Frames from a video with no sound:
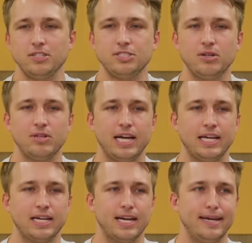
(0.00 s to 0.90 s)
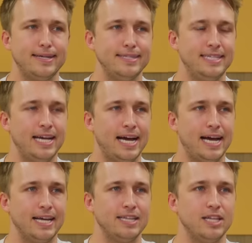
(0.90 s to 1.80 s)
Also, like,
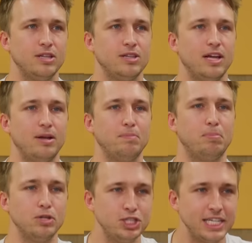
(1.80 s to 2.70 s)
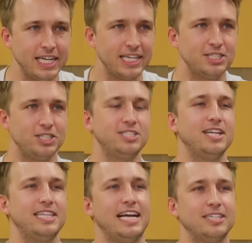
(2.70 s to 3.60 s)
yeah, pushing it is just
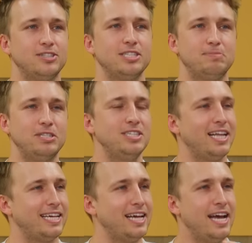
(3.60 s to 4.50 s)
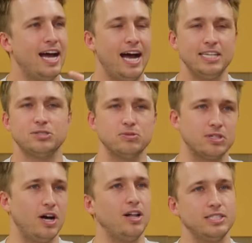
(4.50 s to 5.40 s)
not the answer, especially like high school,
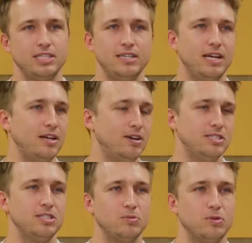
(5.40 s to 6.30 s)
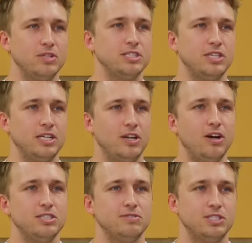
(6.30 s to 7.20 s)
college, and honestly, the world in
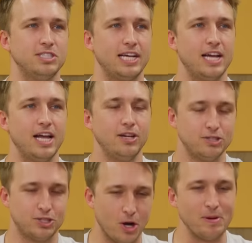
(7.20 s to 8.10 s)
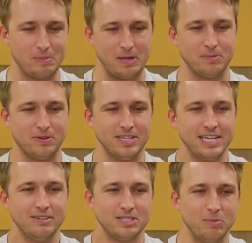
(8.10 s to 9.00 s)
large of just like there's so many people.
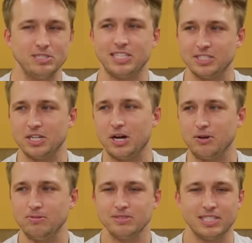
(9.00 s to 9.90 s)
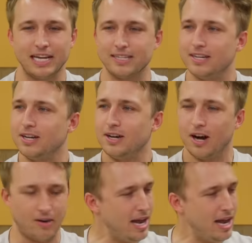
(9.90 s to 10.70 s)
Someone says no, it's like, all